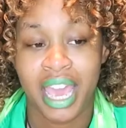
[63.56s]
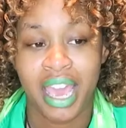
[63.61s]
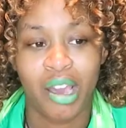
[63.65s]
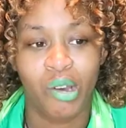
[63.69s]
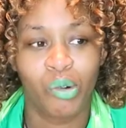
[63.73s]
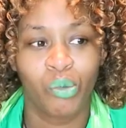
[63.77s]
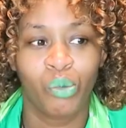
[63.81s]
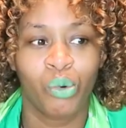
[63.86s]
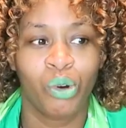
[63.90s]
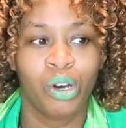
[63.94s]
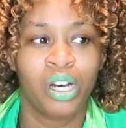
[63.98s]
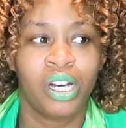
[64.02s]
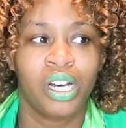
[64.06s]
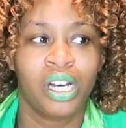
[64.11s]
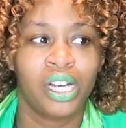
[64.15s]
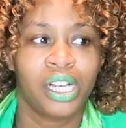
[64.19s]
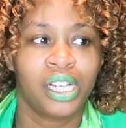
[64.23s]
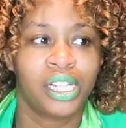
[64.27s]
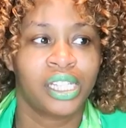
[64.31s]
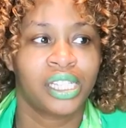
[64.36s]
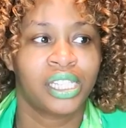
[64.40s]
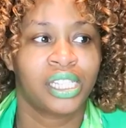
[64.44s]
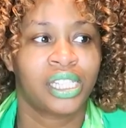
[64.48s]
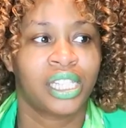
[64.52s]
It
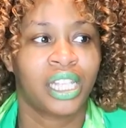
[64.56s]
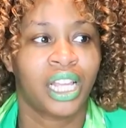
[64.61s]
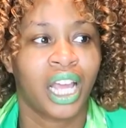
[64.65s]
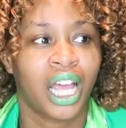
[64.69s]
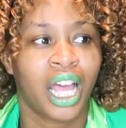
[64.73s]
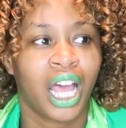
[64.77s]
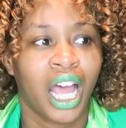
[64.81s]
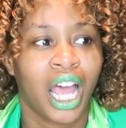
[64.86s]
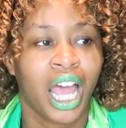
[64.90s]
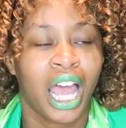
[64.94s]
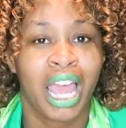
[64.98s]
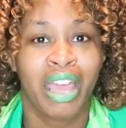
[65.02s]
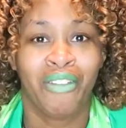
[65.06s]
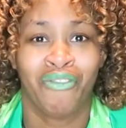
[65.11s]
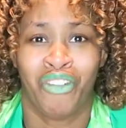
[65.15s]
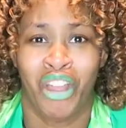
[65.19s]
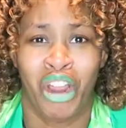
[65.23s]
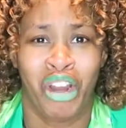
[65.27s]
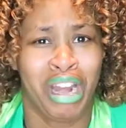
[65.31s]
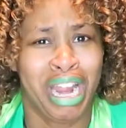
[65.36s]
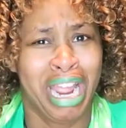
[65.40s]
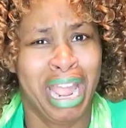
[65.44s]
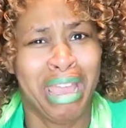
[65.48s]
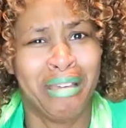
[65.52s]
was
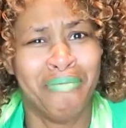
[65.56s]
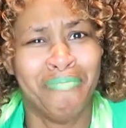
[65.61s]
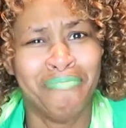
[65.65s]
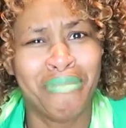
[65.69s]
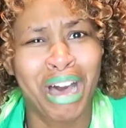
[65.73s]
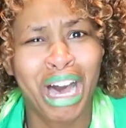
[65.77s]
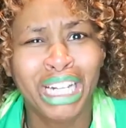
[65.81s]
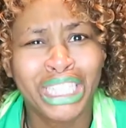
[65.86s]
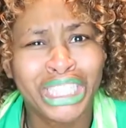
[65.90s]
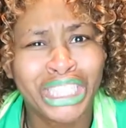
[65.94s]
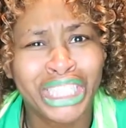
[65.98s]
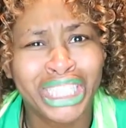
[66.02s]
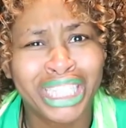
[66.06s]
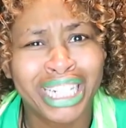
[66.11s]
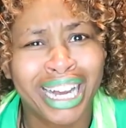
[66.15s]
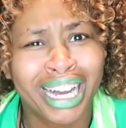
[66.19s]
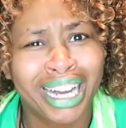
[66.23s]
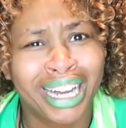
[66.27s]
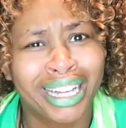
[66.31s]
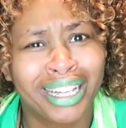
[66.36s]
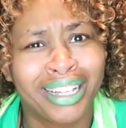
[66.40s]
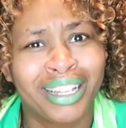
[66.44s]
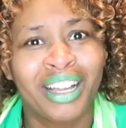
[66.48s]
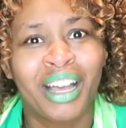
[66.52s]
very
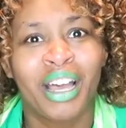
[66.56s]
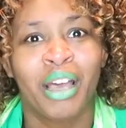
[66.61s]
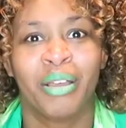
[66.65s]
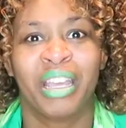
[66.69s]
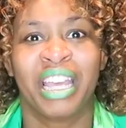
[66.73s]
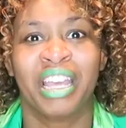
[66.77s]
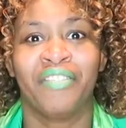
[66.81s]
emotional.